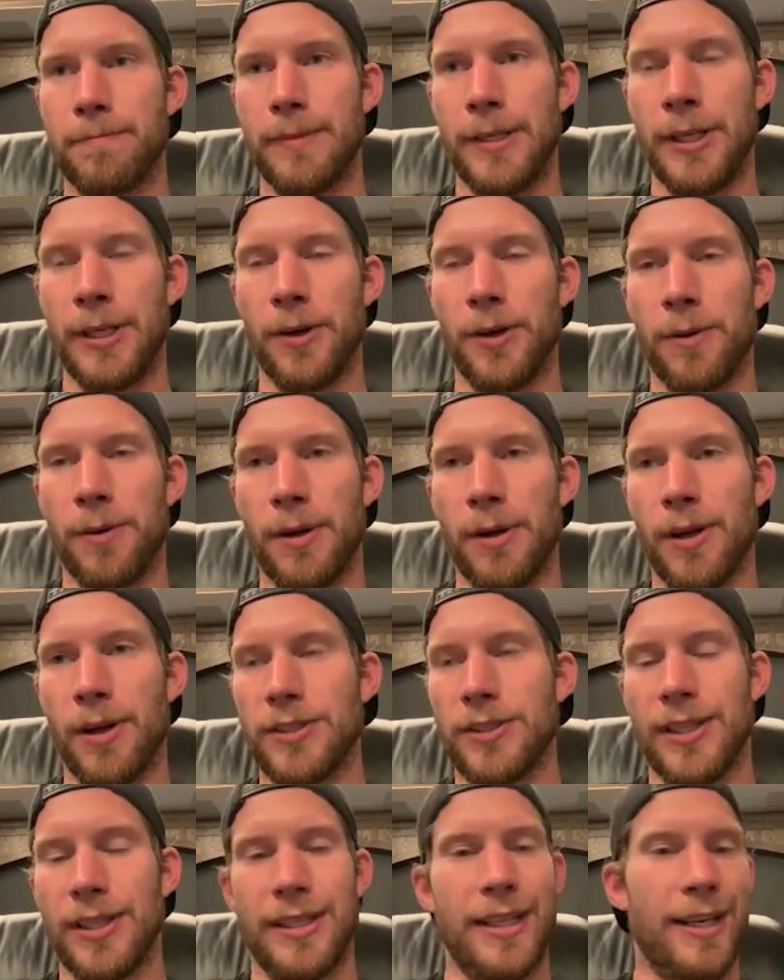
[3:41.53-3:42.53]
you know but
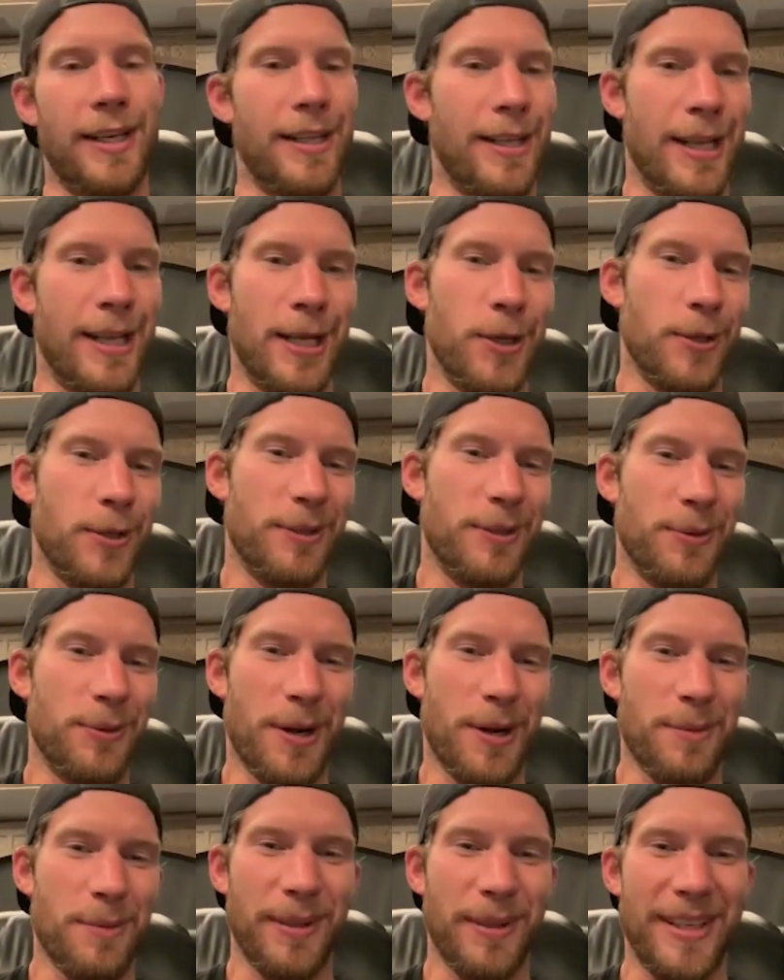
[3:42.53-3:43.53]
also at the end of the day you, you
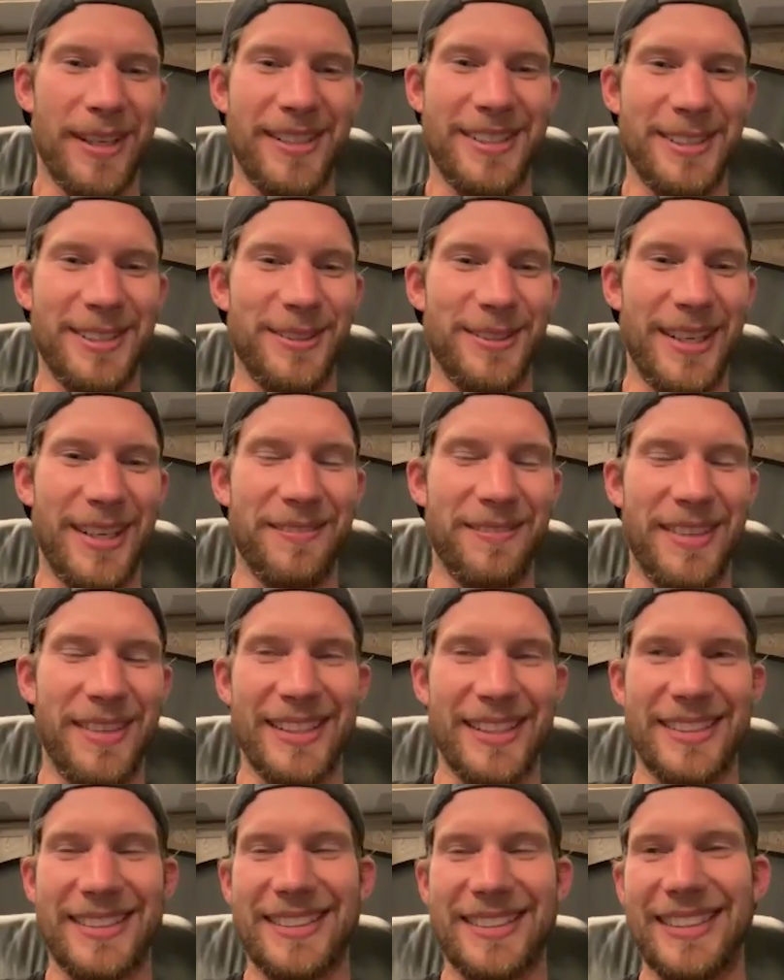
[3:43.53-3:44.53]
want to play too right i mean
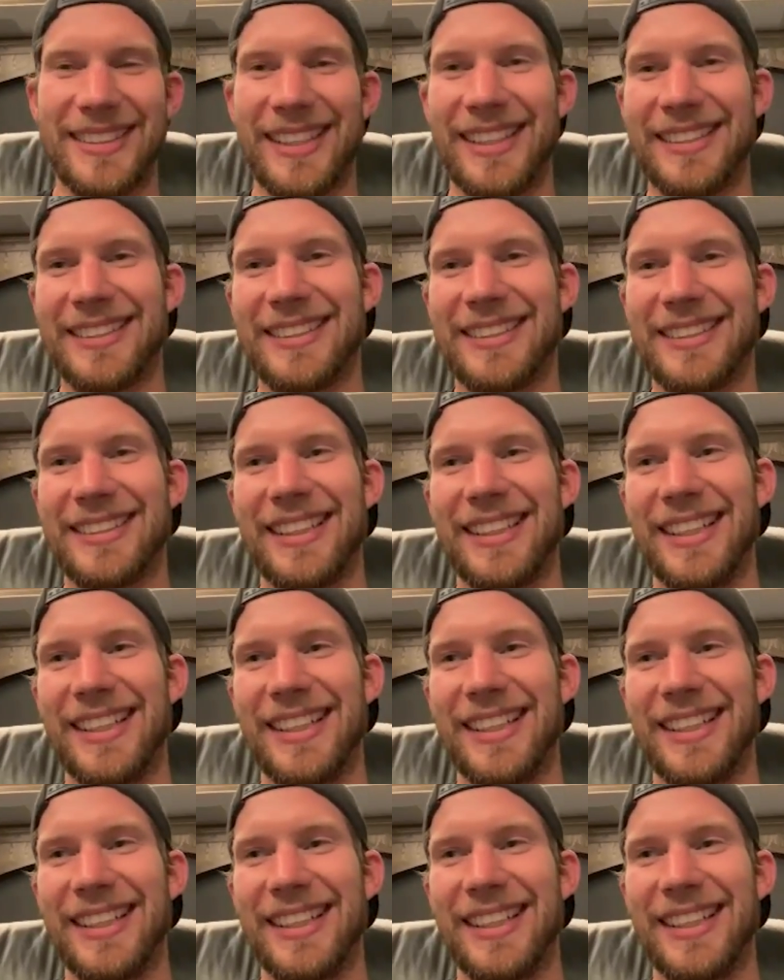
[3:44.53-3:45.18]
it's it's